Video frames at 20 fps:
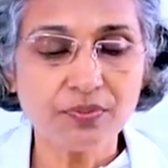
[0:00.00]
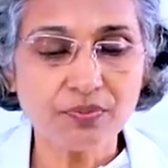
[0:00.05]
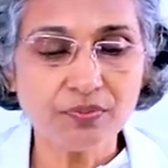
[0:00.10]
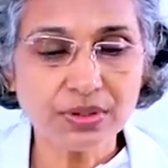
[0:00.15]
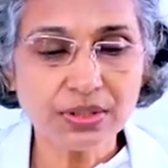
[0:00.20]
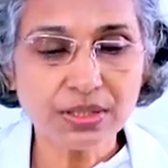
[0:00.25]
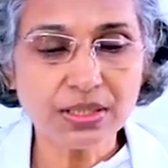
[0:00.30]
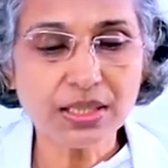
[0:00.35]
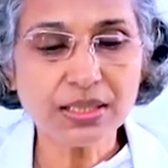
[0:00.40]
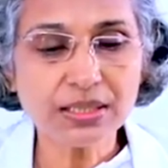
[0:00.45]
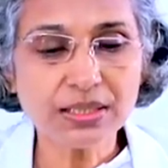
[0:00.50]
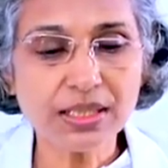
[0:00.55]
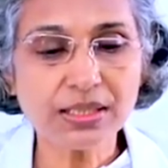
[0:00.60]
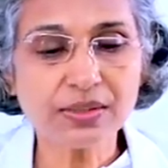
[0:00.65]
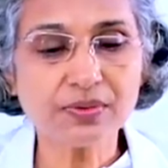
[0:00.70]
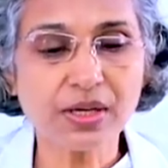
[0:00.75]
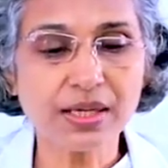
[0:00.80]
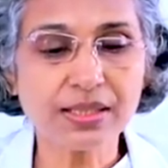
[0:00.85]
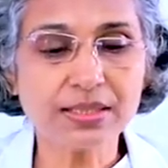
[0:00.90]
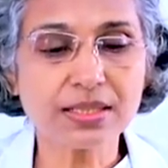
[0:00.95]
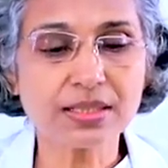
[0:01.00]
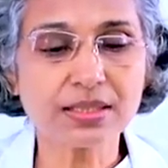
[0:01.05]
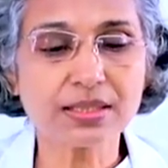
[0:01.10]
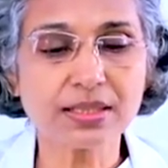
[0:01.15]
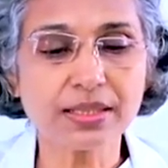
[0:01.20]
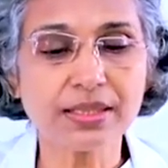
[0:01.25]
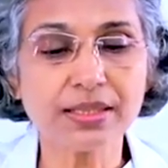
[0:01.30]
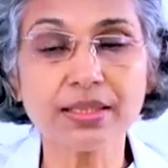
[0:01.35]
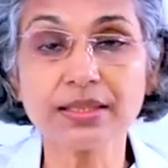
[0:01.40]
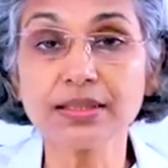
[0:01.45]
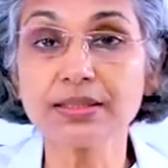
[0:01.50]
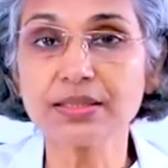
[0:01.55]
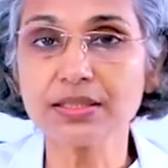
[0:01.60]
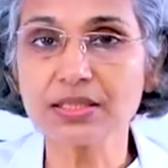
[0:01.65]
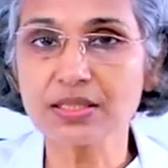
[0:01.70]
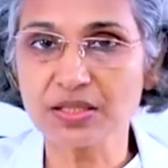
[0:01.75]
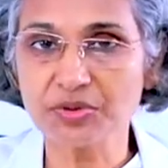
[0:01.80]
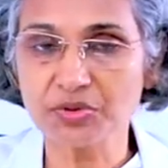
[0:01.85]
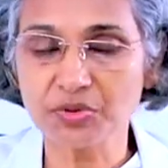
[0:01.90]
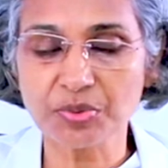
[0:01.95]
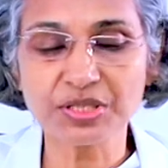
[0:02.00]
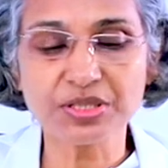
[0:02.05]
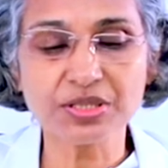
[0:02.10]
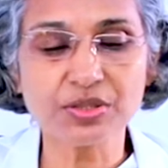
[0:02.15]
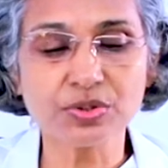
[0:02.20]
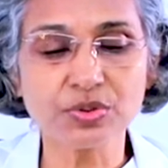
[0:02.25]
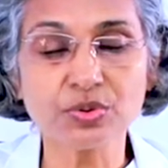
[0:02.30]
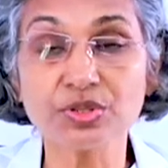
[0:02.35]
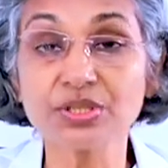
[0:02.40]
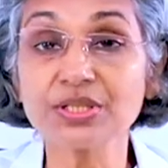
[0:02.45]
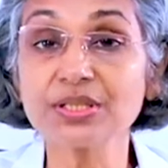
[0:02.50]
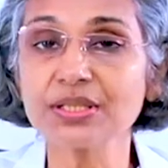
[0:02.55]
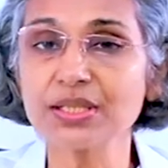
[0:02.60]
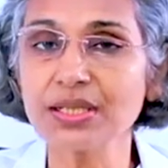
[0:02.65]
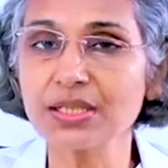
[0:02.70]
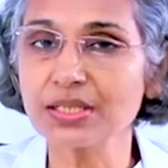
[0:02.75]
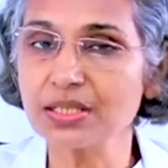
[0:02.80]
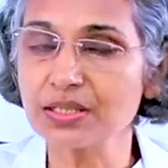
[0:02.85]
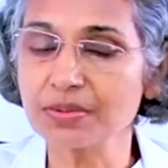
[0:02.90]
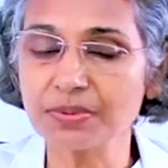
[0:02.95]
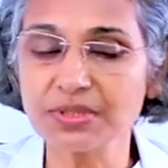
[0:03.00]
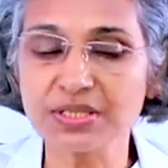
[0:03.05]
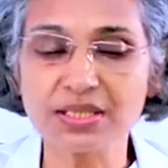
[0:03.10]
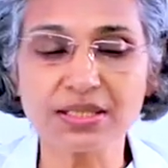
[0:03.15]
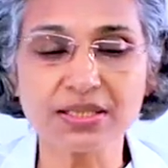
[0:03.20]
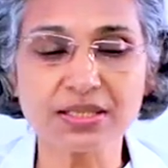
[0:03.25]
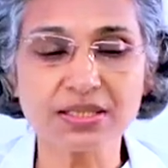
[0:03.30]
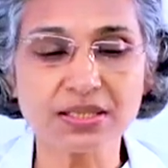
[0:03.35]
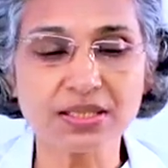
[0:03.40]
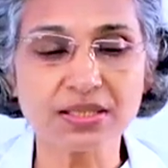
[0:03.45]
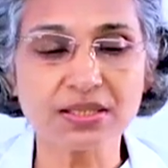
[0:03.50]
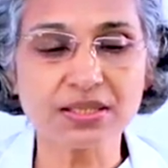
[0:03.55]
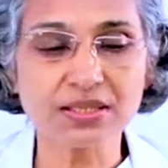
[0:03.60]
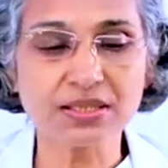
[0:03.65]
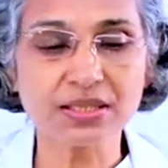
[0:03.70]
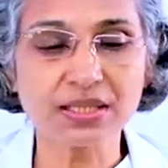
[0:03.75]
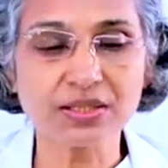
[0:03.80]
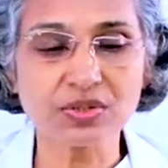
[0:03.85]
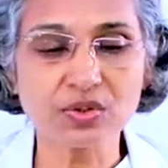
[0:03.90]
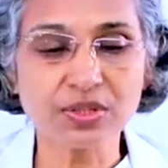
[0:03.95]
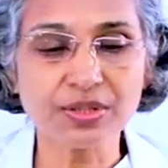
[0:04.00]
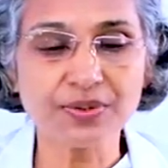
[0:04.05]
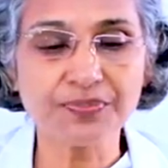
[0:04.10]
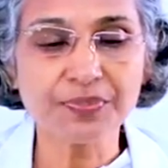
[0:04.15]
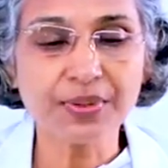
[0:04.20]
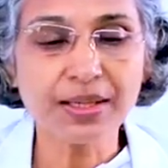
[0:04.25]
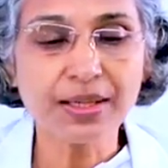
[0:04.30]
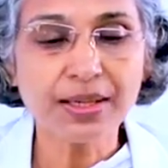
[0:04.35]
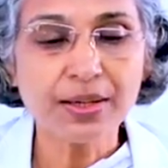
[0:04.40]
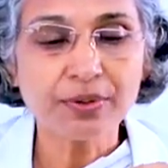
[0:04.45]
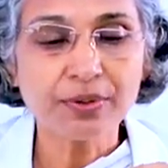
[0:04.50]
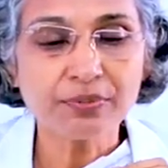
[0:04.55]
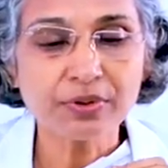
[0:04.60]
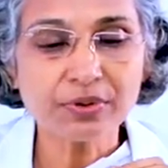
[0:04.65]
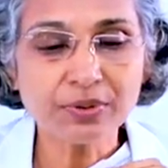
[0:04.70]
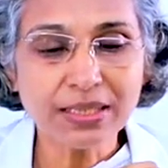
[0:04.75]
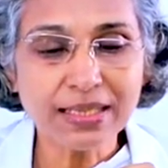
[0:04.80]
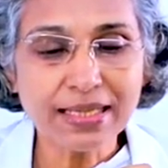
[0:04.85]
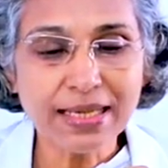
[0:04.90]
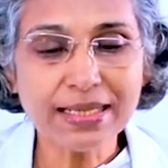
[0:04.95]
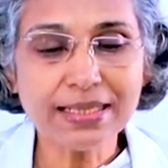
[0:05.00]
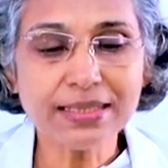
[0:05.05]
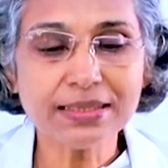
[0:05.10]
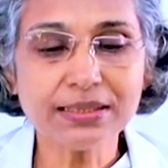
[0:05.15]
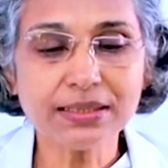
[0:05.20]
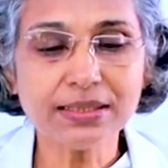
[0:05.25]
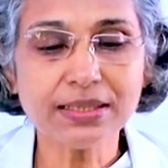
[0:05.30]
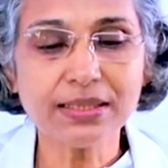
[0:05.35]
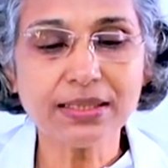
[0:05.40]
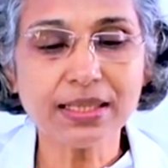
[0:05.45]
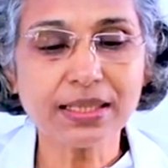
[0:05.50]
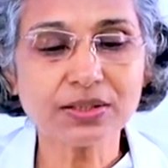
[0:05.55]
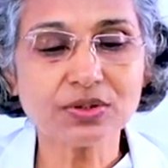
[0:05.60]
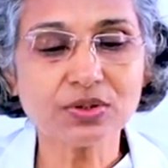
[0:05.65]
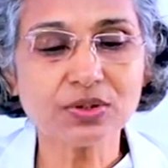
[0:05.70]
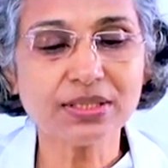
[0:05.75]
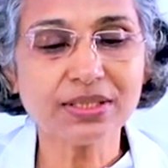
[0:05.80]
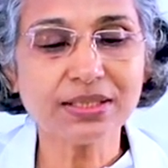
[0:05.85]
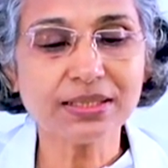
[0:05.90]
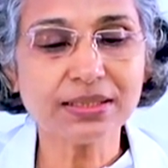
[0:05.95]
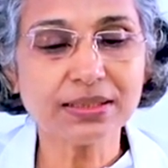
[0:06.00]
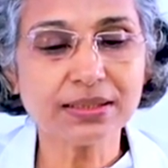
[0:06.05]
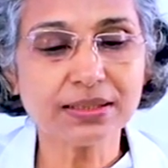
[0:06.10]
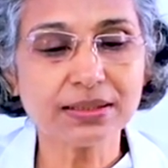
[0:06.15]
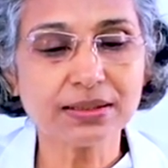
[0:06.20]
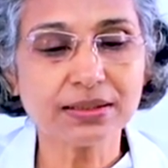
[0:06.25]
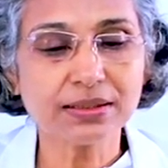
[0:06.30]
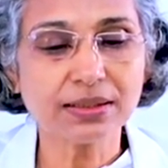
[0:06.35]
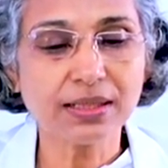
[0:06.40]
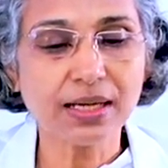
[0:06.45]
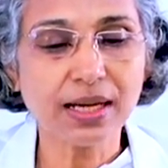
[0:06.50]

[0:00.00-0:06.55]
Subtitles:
With that, ulcer care and this special nutrient and the special exercises, actually from the 8th day, actually her